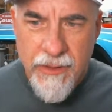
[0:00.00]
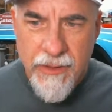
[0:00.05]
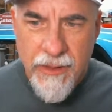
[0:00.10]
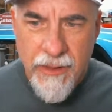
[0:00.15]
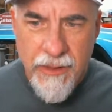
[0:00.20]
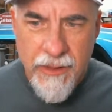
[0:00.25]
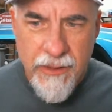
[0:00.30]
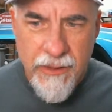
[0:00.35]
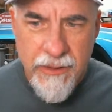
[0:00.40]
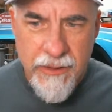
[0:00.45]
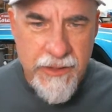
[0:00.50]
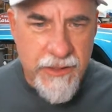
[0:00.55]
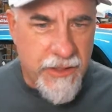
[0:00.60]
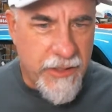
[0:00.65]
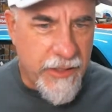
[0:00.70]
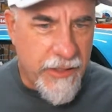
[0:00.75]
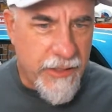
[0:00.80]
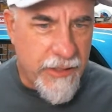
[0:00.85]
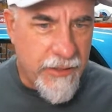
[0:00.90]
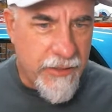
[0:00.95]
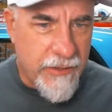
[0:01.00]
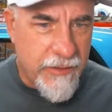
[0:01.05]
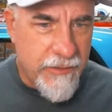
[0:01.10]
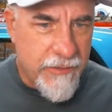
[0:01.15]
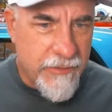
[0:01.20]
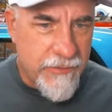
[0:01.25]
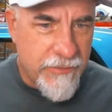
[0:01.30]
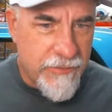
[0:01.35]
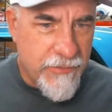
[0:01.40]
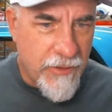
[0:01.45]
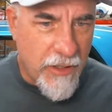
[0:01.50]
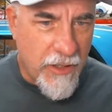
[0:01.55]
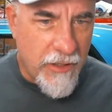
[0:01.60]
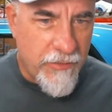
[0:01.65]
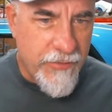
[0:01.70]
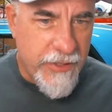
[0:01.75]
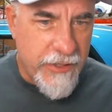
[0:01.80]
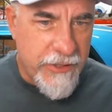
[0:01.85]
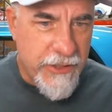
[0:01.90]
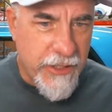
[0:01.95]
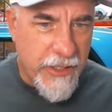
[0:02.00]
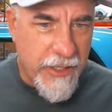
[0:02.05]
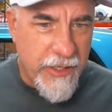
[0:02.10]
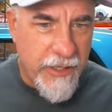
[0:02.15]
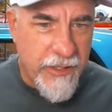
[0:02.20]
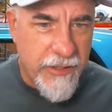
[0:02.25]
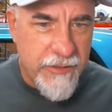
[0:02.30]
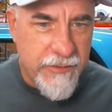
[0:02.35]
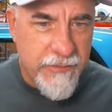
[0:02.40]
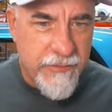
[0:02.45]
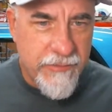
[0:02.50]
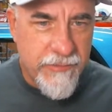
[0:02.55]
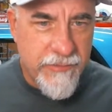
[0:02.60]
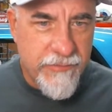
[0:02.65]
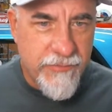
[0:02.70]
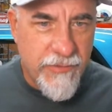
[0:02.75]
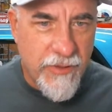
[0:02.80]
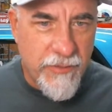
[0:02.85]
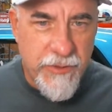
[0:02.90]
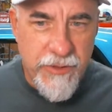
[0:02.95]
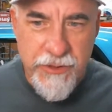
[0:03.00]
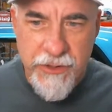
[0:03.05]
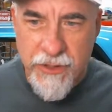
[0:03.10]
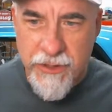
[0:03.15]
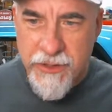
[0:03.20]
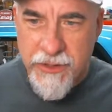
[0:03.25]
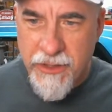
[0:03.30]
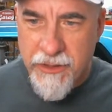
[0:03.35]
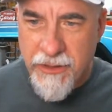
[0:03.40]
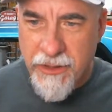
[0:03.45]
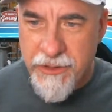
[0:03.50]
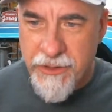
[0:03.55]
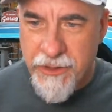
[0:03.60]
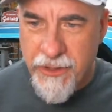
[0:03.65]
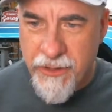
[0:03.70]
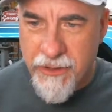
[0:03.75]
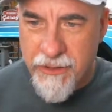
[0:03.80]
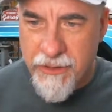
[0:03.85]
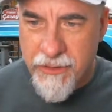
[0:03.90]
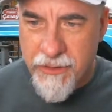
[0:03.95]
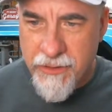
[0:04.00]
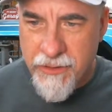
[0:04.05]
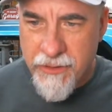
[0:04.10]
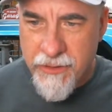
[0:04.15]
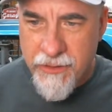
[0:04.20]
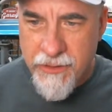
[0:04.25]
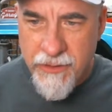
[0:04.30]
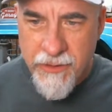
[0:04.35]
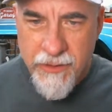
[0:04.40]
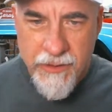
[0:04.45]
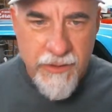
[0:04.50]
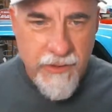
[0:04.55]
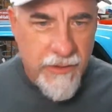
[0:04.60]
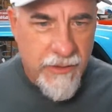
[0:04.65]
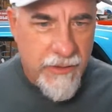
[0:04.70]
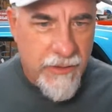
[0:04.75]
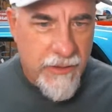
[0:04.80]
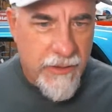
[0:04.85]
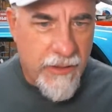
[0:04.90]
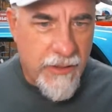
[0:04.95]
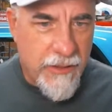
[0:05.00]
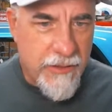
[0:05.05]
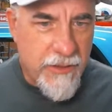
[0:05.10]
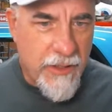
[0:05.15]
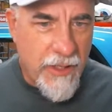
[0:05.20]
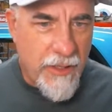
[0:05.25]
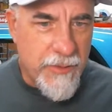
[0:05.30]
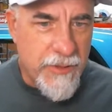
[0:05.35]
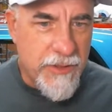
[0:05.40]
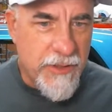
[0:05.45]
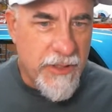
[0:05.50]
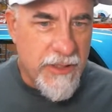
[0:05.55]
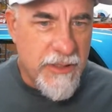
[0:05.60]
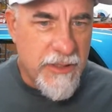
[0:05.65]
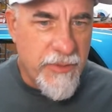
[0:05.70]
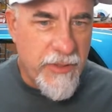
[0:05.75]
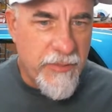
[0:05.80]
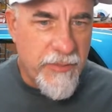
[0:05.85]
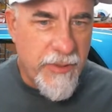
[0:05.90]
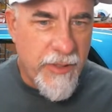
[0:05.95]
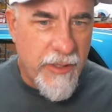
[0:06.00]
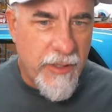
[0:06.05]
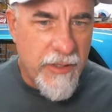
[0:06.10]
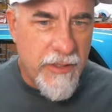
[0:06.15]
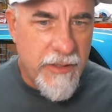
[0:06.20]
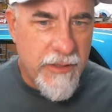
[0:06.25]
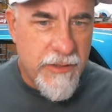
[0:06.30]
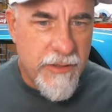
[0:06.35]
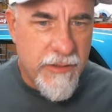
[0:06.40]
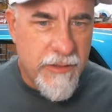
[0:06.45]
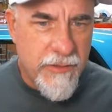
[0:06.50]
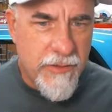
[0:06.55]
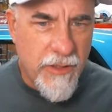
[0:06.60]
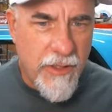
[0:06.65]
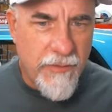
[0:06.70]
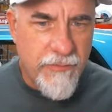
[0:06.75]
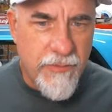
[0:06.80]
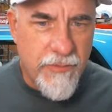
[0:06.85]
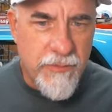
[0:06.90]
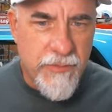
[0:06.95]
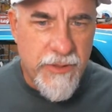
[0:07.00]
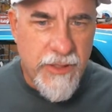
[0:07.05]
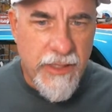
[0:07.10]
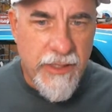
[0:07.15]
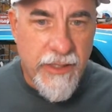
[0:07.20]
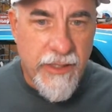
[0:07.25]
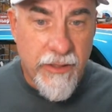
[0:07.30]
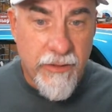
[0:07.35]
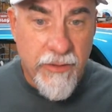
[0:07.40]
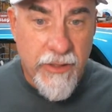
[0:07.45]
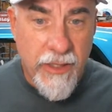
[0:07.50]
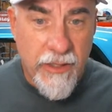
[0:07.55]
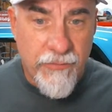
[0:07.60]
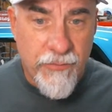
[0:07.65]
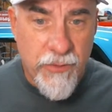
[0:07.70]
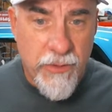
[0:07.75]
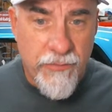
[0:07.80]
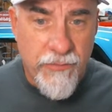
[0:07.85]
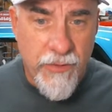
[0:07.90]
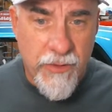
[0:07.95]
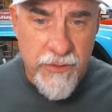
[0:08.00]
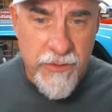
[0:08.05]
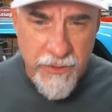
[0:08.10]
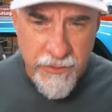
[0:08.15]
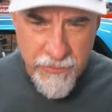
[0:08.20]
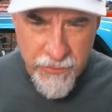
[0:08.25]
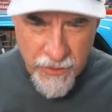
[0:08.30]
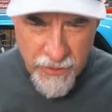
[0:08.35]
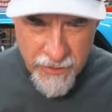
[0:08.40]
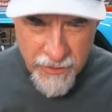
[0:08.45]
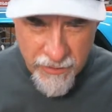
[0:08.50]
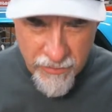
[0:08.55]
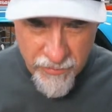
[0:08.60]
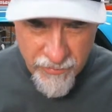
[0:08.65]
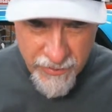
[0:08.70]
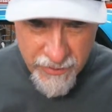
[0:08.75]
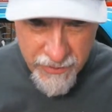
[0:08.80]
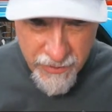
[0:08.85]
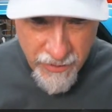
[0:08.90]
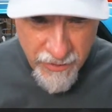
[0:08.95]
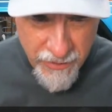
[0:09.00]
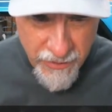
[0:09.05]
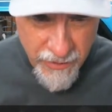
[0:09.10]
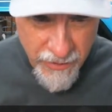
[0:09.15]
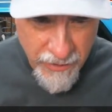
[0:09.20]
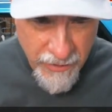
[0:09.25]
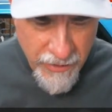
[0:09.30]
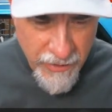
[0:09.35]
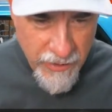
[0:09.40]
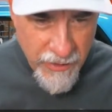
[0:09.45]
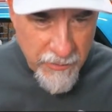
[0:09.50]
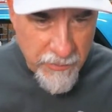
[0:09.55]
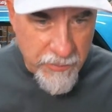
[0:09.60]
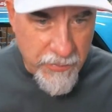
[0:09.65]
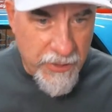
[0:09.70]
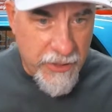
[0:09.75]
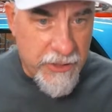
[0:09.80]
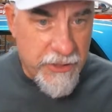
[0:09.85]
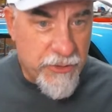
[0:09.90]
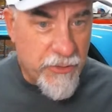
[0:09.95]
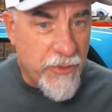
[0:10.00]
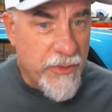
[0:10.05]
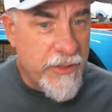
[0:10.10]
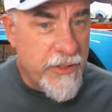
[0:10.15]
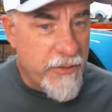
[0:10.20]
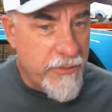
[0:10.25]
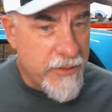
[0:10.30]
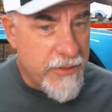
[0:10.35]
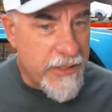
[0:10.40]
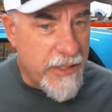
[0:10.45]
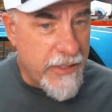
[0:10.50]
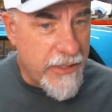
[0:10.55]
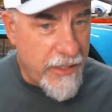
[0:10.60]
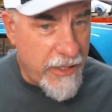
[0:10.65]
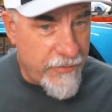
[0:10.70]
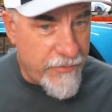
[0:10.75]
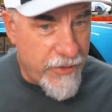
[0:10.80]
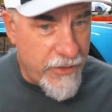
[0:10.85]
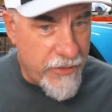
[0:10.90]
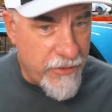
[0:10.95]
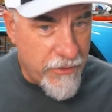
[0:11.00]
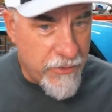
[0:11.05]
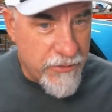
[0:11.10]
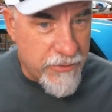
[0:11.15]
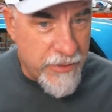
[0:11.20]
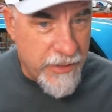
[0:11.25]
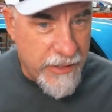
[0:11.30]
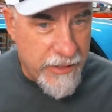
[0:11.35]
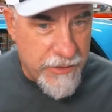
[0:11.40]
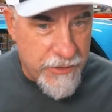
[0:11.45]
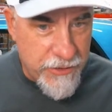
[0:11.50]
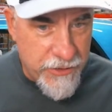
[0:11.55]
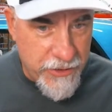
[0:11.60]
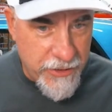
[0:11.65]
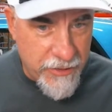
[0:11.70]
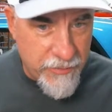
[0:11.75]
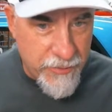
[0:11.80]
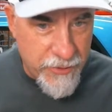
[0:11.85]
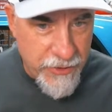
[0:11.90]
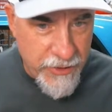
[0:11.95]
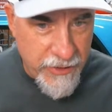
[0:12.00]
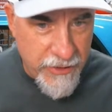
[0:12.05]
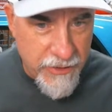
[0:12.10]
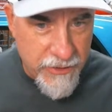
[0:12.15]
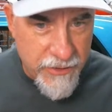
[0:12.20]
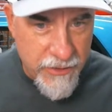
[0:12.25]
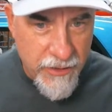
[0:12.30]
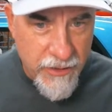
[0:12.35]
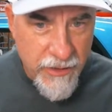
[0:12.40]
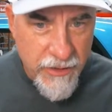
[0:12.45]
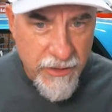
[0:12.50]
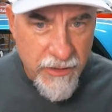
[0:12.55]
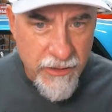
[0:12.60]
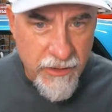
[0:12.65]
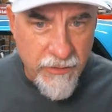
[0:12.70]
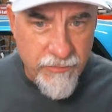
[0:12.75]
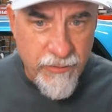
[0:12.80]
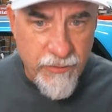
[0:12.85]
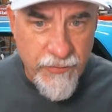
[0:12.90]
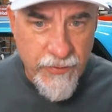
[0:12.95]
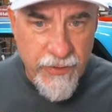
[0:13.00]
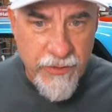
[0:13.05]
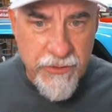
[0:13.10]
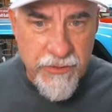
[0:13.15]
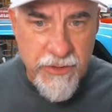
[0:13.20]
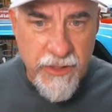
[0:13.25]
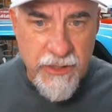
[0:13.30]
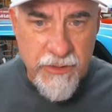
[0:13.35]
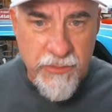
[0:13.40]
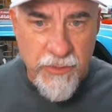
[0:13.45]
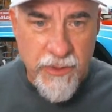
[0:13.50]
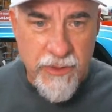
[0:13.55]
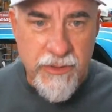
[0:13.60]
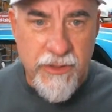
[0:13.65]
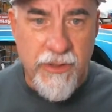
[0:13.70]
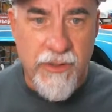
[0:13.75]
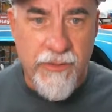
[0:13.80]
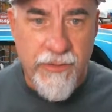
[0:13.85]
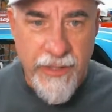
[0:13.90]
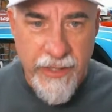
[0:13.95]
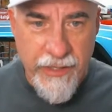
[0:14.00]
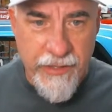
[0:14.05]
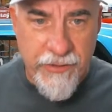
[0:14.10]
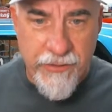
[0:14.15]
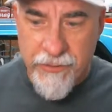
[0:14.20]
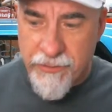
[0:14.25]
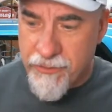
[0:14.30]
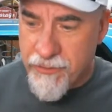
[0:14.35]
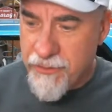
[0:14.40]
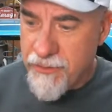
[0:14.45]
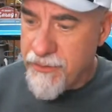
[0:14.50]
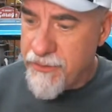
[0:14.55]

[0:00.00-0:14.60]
Let's see. Harvey checking in from New Jersey. Glad you're here. Thomas, nice to meet you, Barry. Tom from San Diego, California, father-son project with my son, but he joined the USA Navy, nuclear engineer machinist. Love your videos. Nice work, sir. Thank you.